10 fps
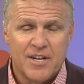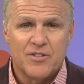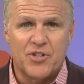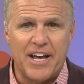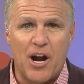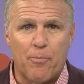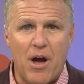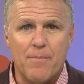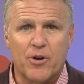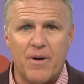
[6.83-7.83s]
Today, our
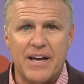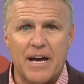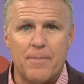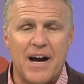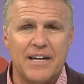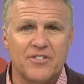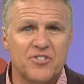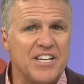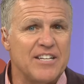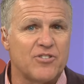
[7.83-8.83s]
Bryant McCray got a behind the
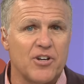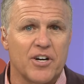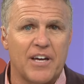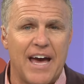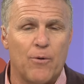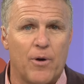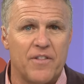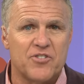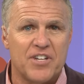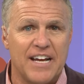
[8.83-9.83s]
scenes look at one of
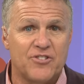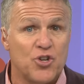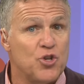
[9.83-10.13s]
the state's